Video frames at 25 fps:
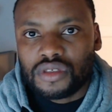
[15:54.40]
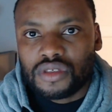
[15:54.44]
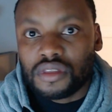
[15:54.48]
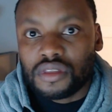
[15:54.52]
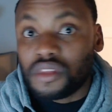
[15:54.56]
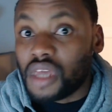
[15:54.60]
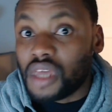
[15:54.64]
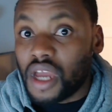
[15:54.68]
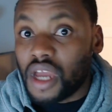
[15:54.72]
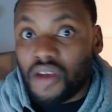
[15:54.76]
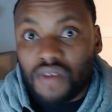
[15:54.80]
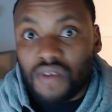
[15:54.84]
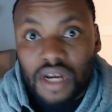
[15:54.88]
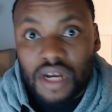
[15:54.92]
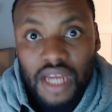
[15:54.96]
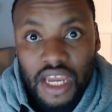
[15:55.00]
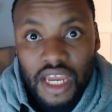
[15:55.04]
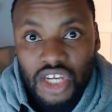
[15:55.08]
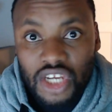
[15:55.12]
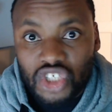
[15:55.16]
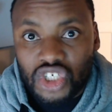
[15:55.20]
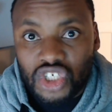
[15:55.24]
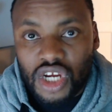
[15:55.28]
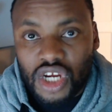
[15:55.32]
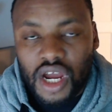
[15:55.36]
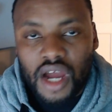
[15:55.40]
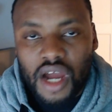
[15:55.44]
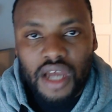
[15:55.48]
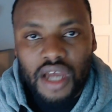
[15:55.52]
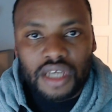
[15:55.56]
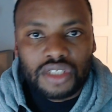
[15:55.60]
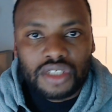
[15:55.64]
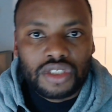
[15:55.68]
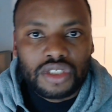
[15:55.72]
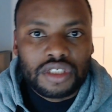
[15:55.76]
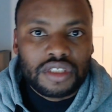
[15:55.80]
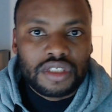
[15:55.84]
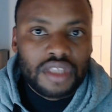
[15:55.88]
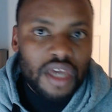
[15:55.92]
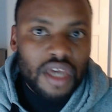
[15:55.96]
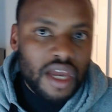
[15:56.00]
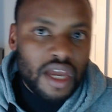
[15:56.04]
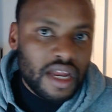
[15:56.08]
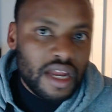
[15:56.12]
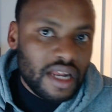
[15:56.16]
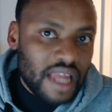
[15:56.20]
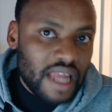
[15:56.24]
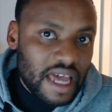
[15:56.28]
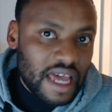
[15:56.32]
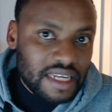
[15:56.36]
it's there in Asia,
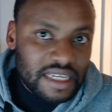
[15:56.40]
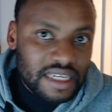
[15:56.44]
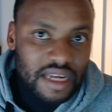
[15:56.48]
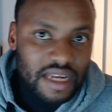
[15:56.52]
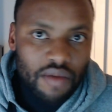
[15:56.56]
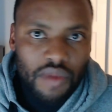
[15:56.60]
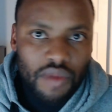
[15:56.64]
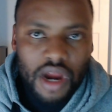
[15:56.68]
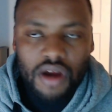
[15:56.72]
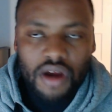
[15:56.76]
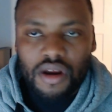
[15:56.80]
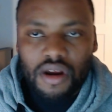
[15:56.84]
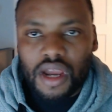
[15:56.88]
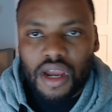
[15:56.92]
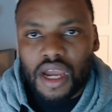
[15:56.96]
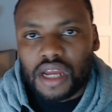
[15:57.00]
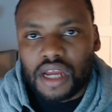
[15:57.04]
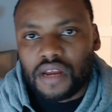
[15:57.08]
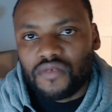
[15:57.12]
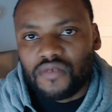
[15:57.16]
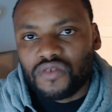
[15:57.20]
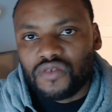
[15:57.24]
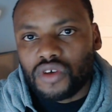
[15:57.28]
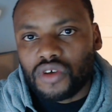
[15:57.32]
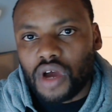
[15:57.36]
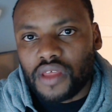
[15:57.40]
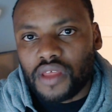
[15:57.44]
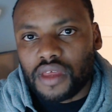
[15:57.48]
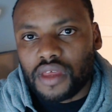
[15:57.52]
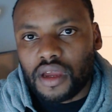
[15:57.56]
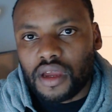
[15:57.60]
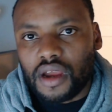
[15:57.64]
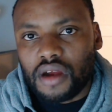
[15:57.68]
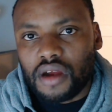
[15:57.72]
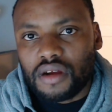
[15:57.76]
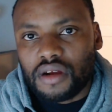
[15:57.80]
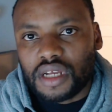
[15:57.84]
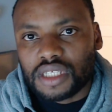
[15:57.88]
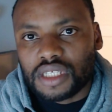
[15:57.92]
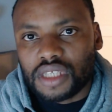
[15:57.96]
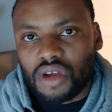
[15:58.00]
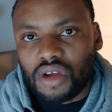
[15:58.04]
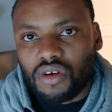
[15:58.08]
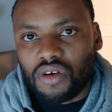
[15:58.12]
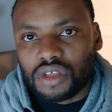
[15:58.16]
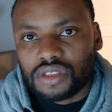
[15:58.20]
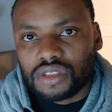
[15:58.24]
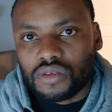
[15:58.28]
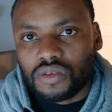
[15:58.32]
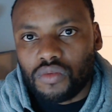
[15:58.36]
it's there in Latin America and a few other
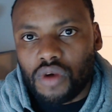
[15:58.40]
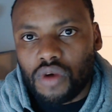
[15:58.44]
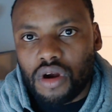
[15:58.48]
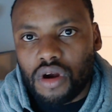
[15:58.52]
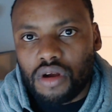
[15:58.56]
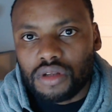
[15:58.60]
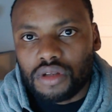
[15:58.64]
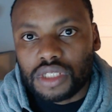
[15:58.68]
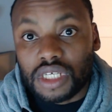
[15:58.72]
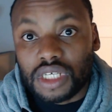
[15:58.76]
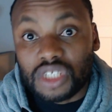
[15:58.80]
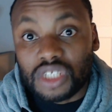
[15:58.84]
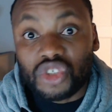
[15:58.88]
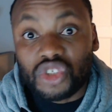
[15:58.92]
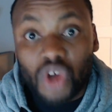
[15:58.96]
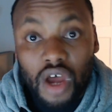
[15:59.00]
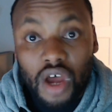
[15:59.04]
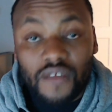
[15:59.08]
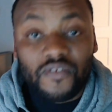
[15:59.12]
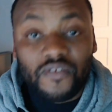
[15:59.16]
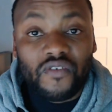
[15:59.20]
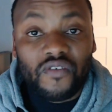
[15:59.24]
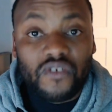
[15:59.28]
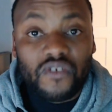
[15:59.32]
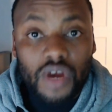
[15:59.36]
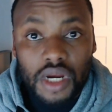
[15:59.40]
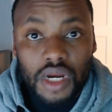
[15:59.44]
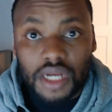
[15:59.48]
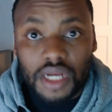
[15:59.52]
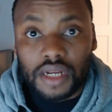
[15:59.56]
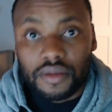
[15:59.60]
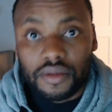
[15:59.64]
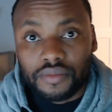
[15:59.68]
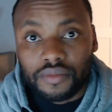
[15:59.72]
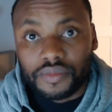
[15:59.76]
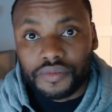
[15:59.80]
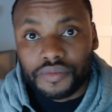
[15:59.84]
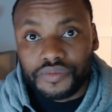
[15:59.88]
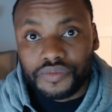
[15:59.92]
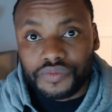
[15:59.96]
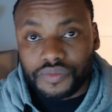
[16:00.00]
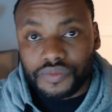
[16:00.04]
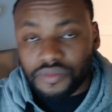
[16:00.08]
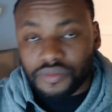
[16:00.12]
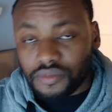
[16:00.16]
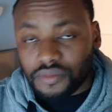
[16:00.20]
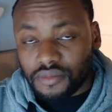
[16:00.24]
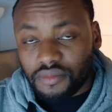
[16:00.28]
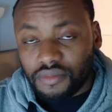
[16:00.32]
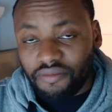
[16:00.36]
areas across the world, is not free.
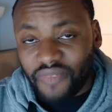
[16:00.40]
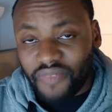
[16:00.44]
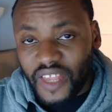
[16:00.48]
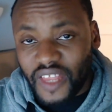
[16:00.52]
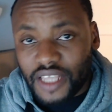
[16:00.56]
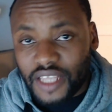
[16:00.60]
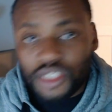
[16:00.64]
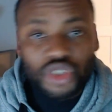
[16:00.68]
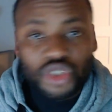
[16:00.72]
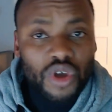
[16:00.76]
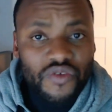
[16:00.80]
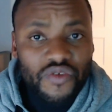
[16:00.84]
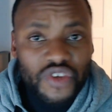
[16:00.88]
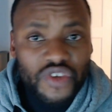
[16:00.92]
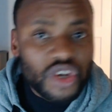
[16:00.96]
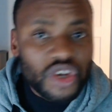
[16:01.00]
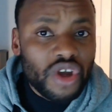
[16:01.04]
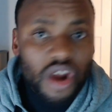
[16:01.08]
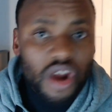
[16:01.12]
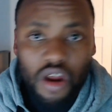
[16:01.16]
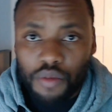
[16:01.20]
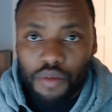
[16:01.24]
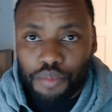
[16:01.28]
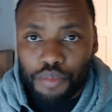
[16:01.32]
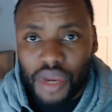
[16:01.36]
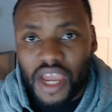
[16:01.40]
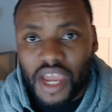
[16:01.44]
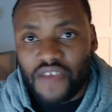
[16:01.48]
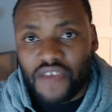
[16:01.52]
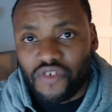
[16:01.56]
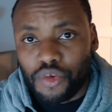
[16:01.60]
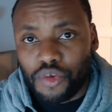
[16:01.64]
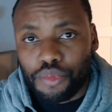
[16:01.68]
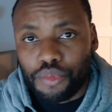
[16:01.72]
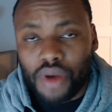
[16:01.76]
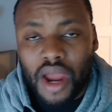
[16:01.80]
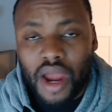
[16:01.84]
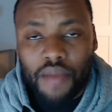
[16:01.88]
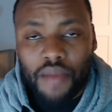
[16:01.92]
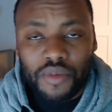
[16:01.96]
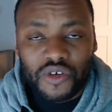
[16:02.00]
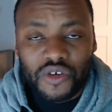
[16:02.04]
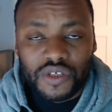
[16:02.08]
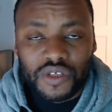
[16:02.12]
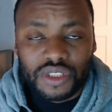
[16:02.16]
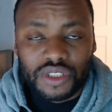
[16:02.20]
So if you cannot pay for